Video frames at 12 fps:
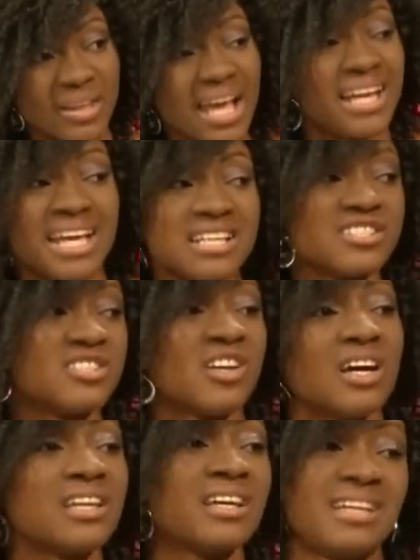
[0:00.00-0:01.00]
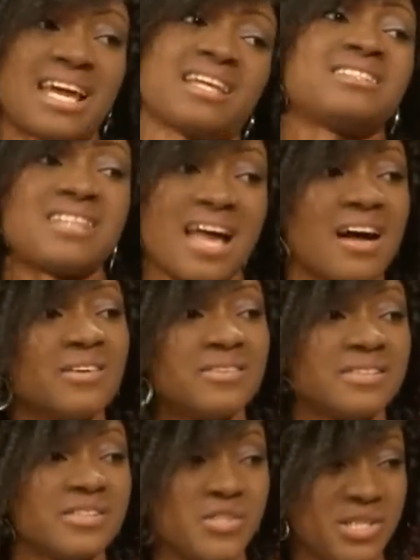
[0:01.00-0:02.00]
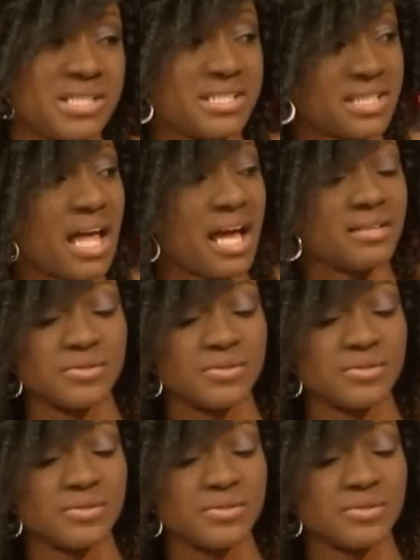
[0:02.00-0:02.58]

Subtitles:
And he's not like a child, you understand?